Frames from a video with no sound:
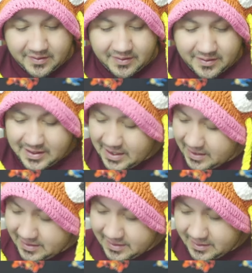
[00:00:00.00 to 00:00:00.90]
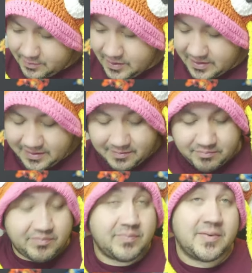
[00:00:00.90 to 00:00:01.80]
Well, lately this week's
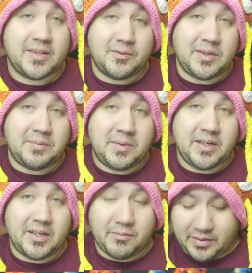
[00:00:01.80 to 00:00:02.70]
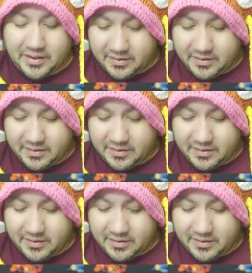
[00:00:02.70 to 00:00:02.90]
this week's been a good week